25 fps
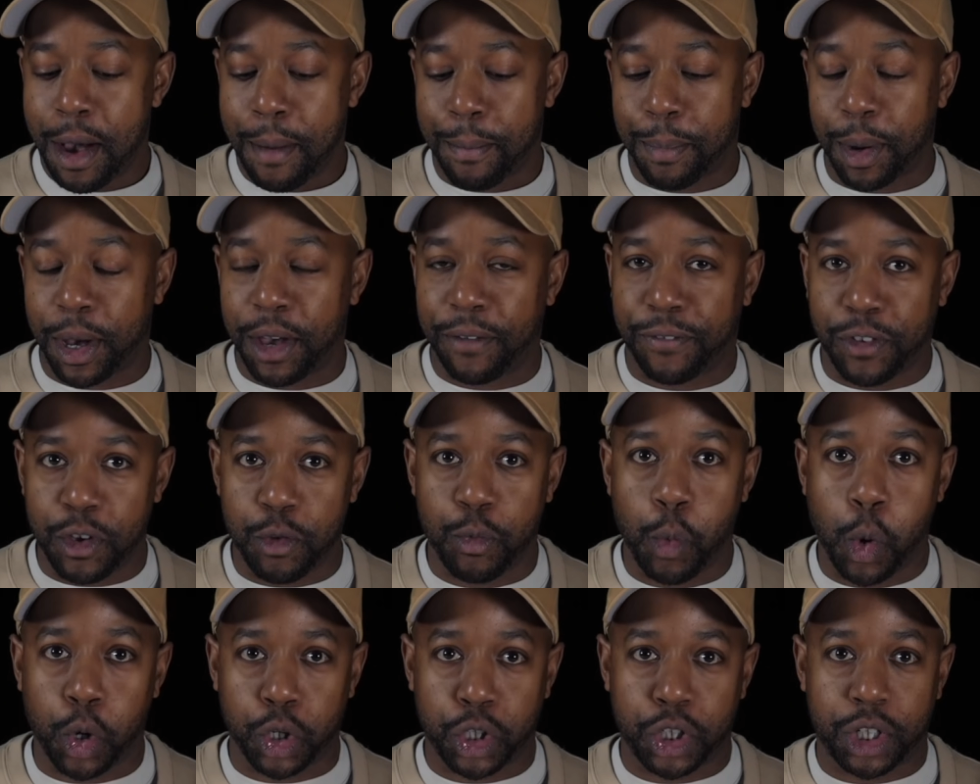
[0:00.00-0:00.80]
But if you
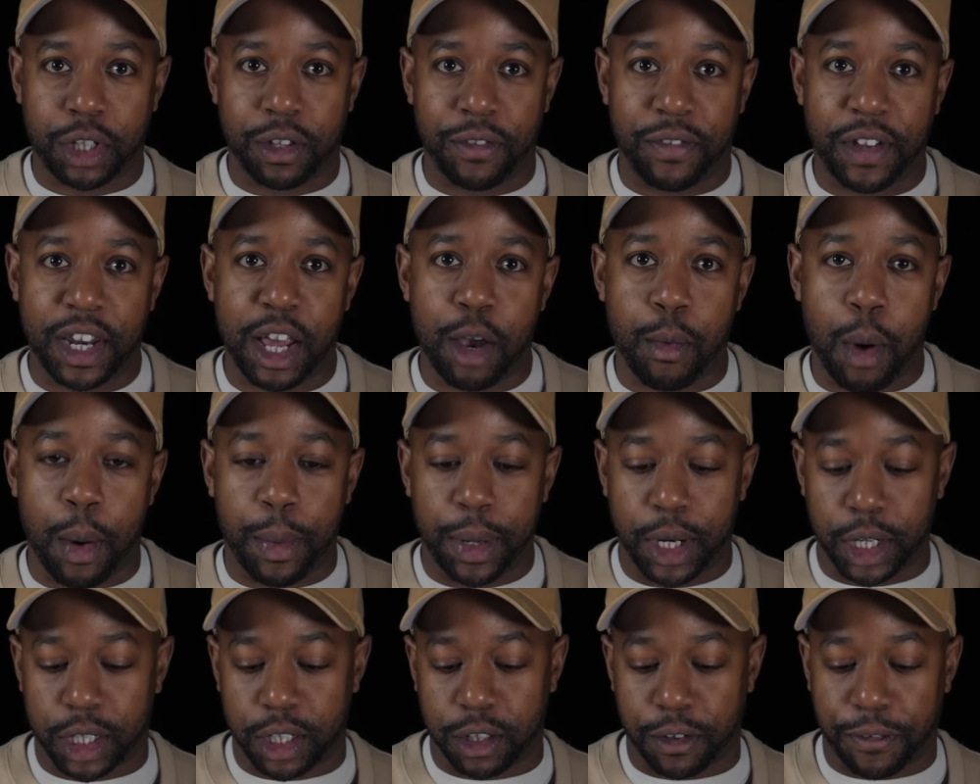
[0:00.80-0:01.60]
watched the video where
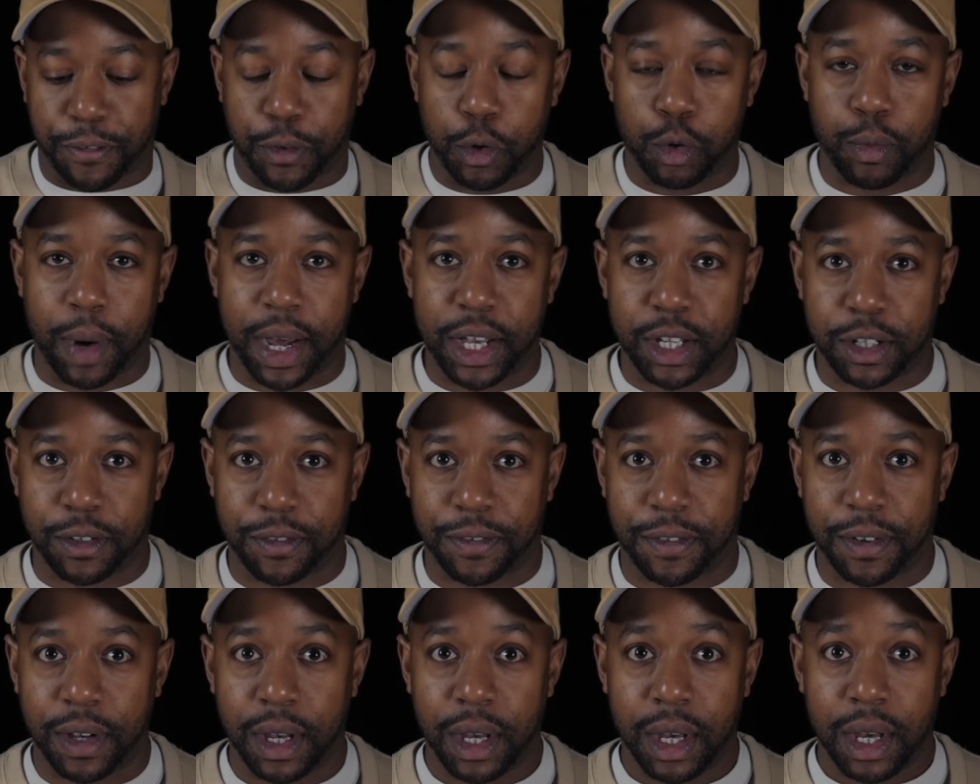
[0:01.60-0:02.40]
we looked at the full range
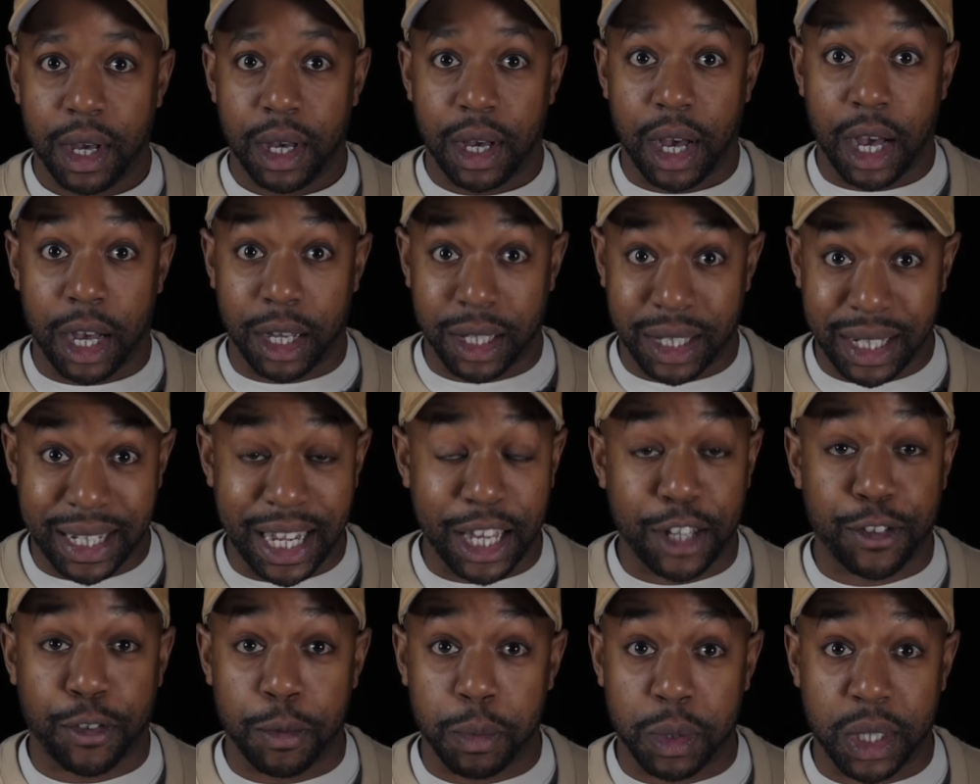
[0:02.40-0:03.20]
of
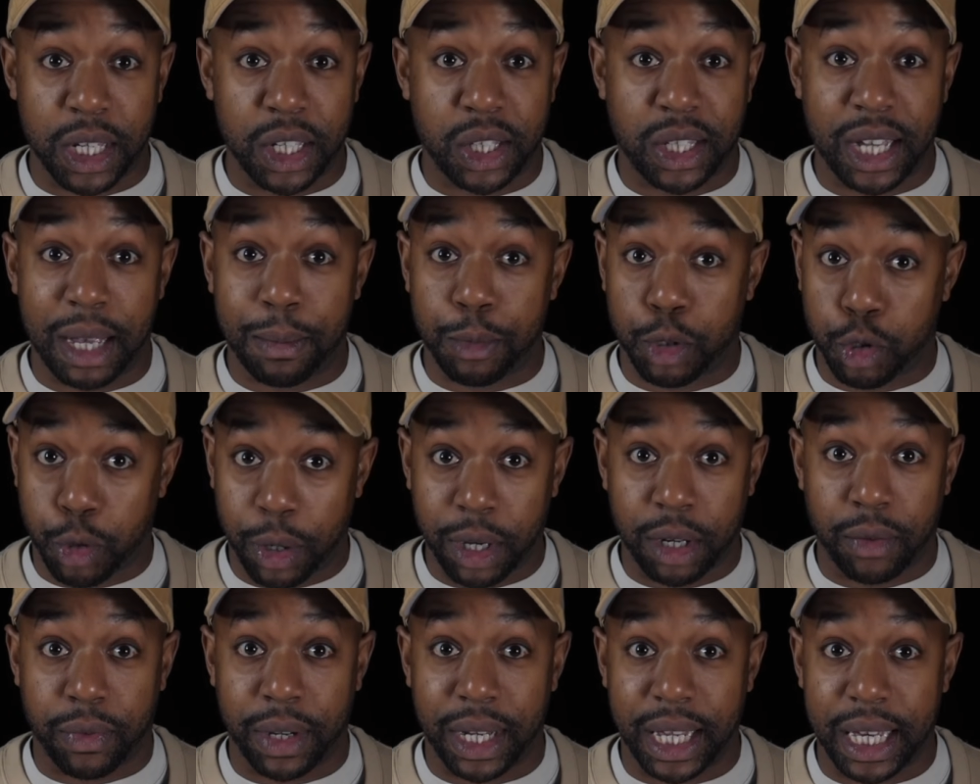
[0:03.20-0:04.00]
sticks from CCM's
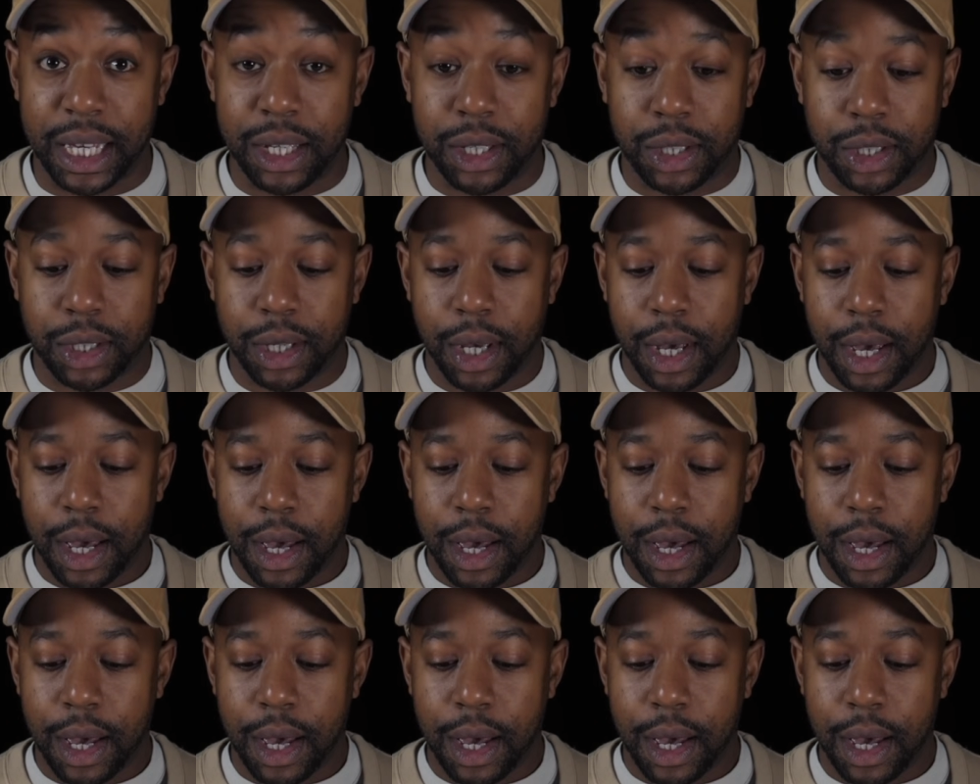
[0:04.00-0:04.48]
Trigger release,